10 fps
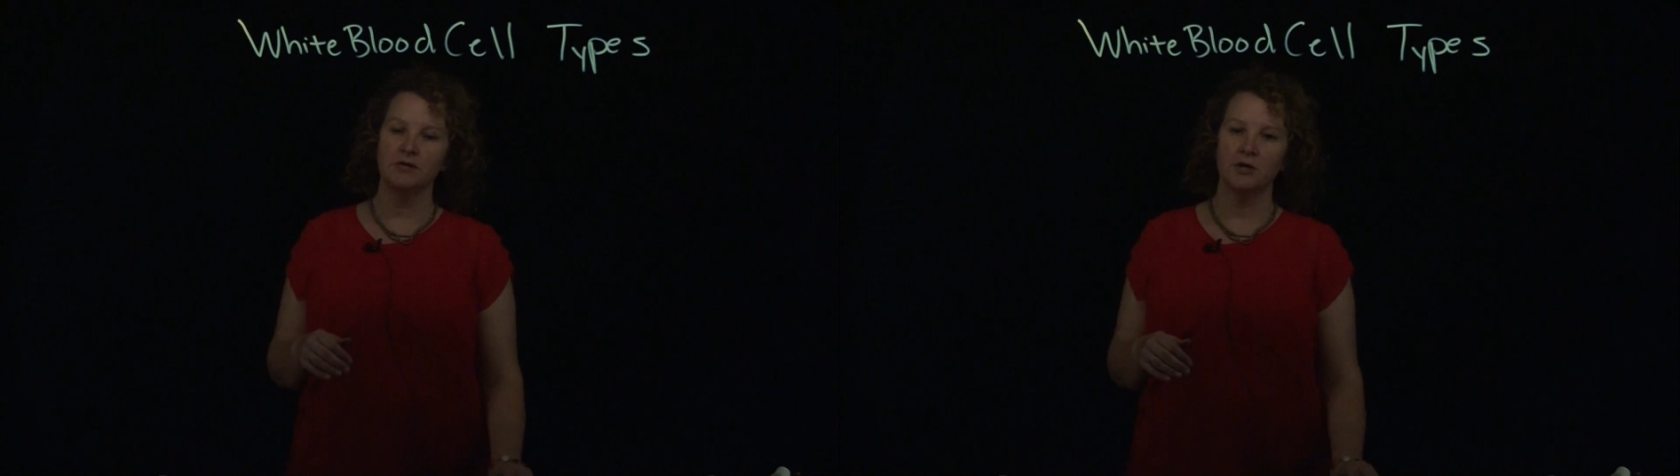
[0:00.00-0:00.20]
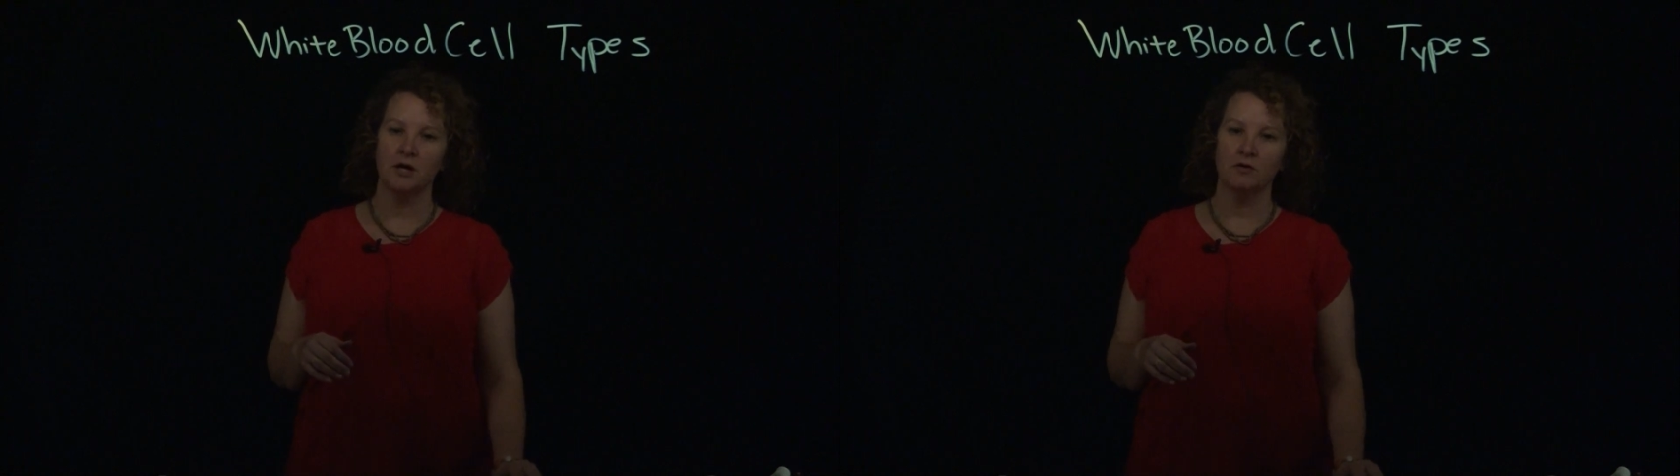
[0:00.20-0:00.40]

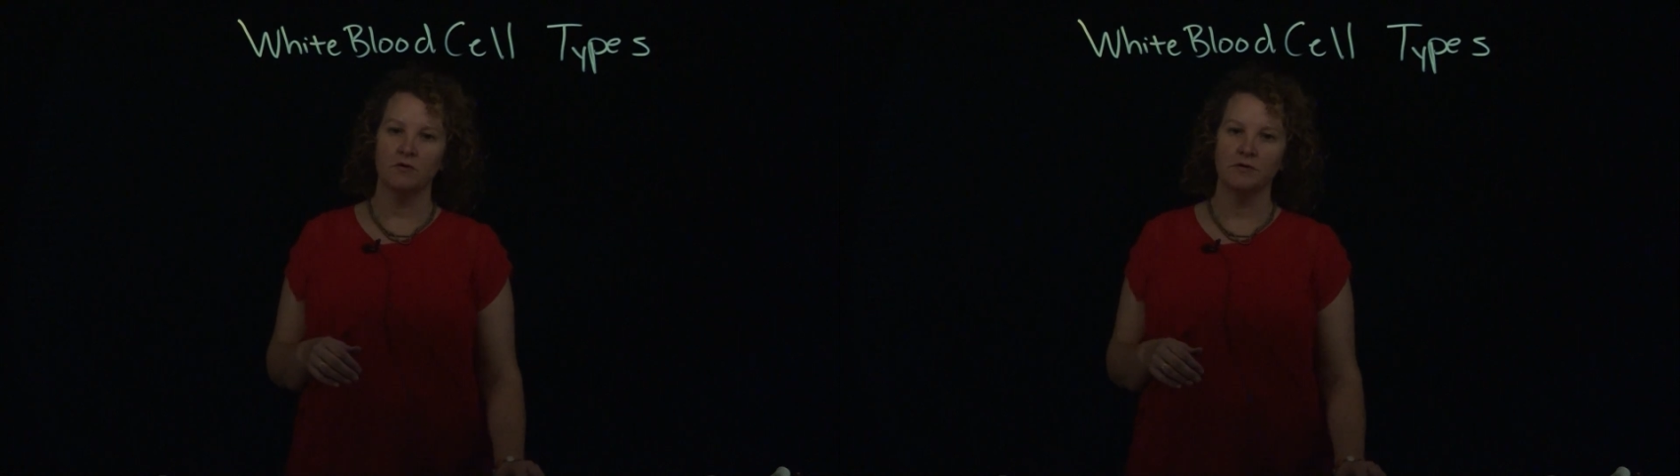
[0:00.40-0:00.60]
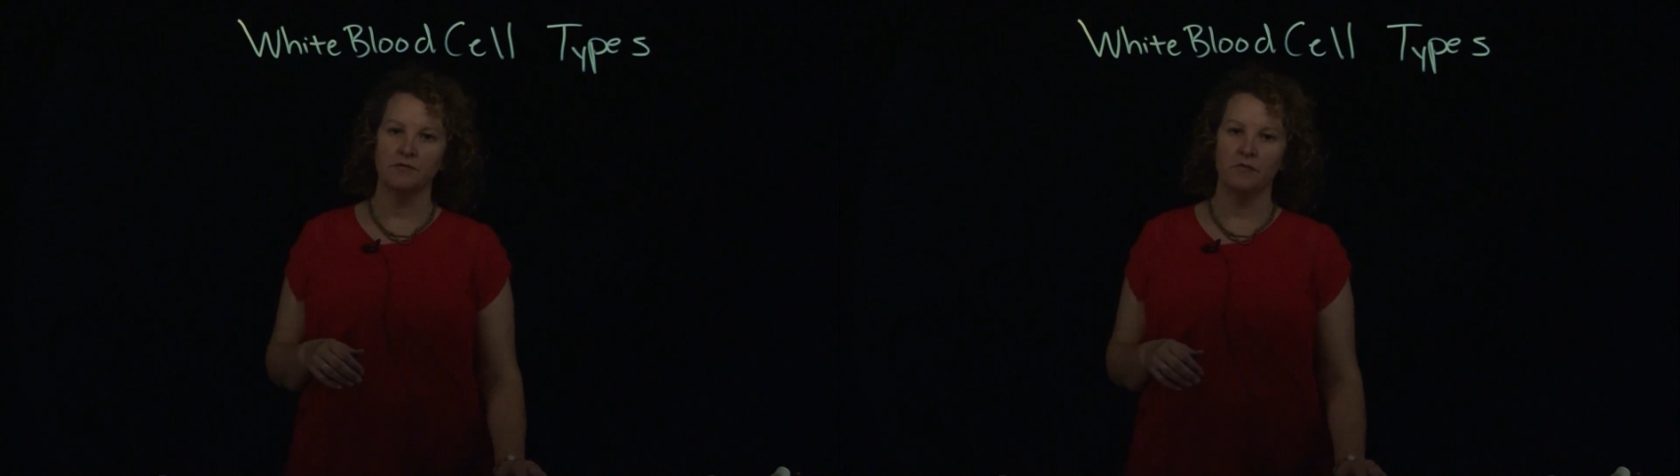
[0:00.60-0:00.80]

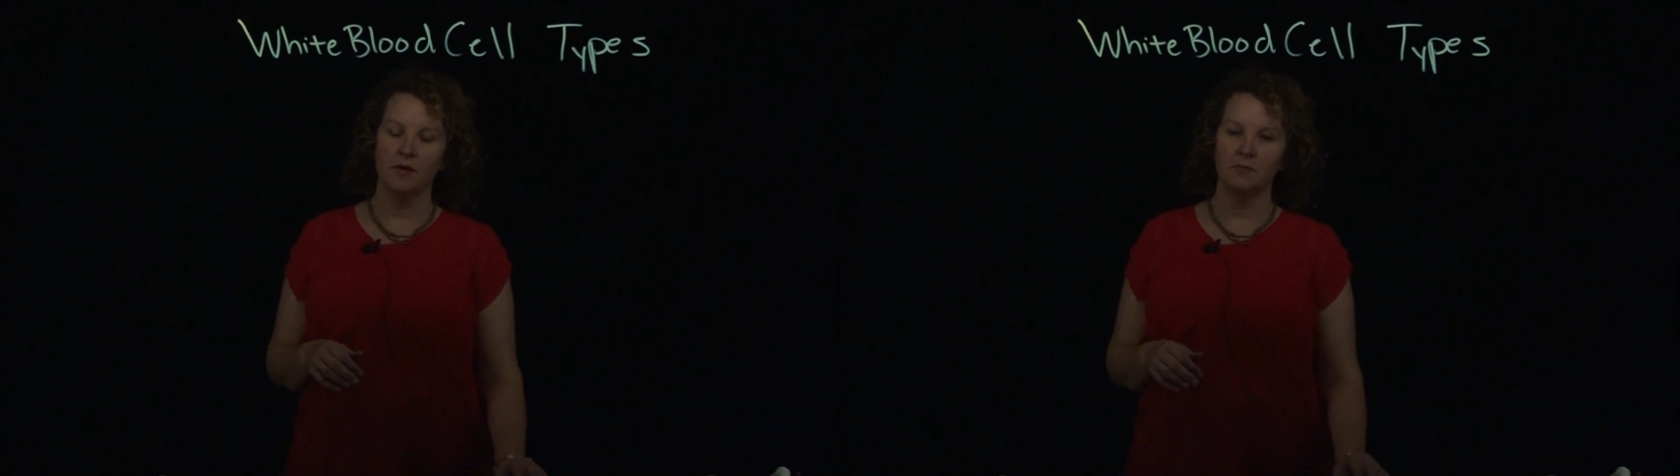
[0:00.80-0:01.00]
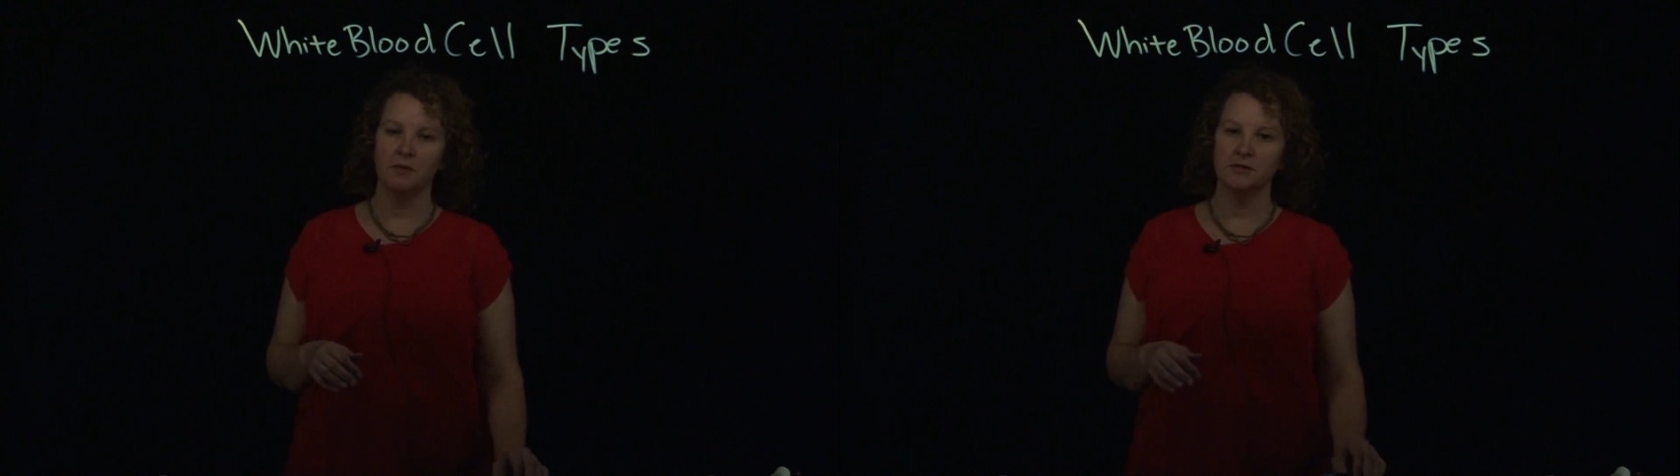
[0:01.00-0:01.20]
categories of
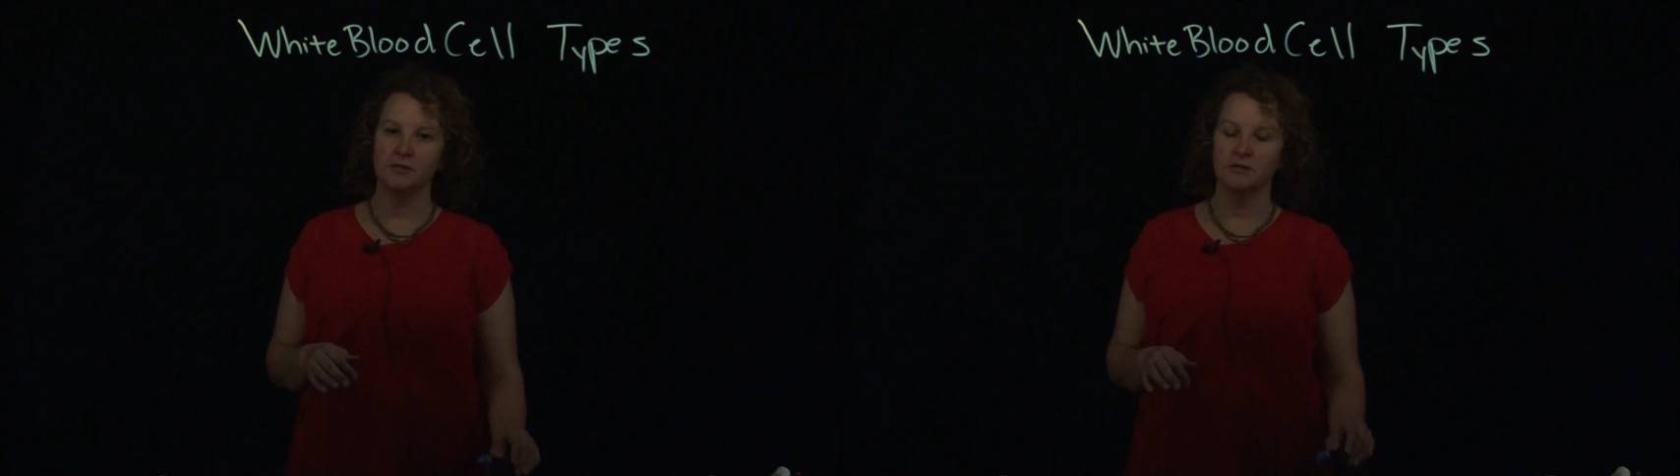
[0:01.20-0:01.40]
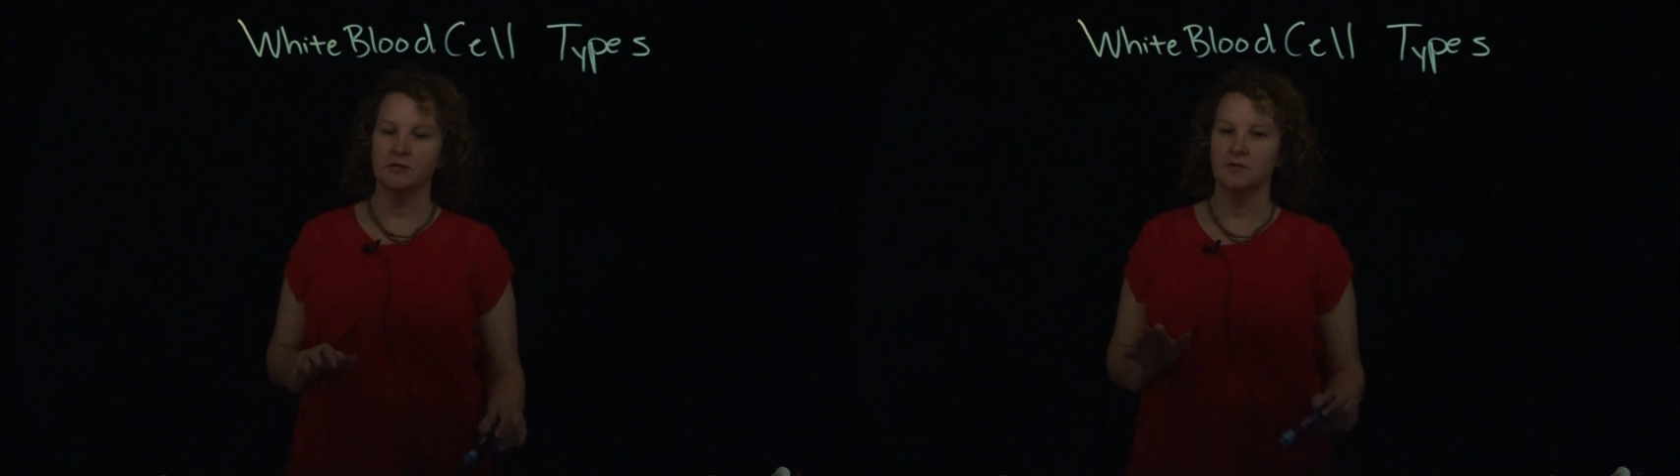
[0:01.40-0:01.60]
white blood
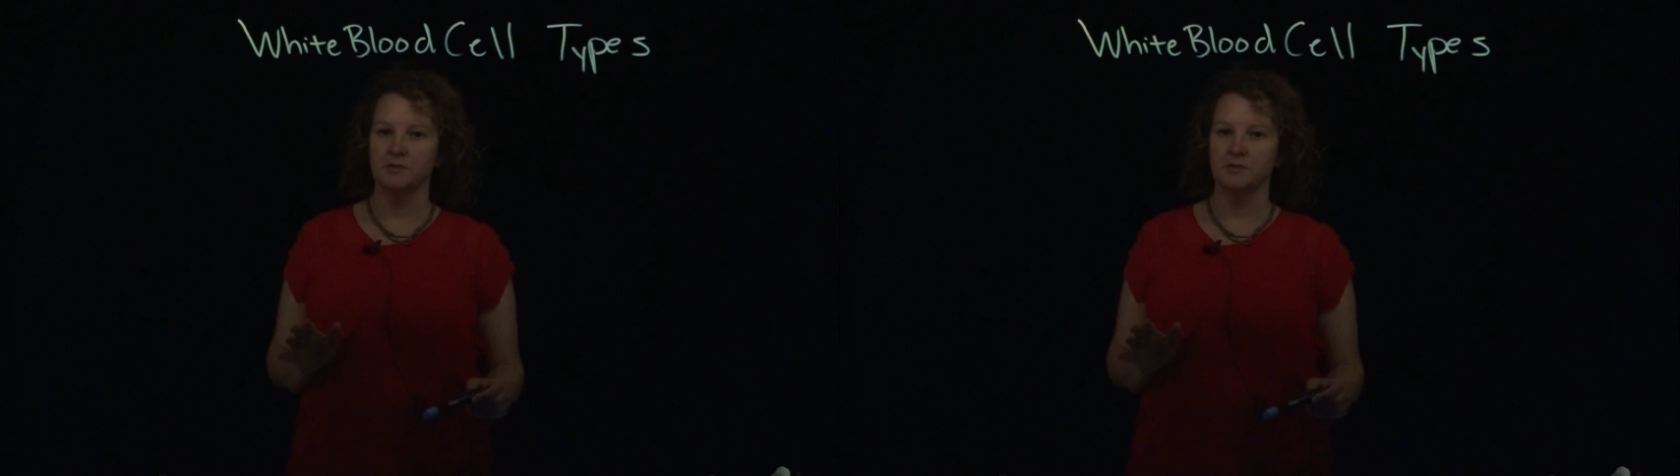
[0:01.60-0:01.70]
cell types.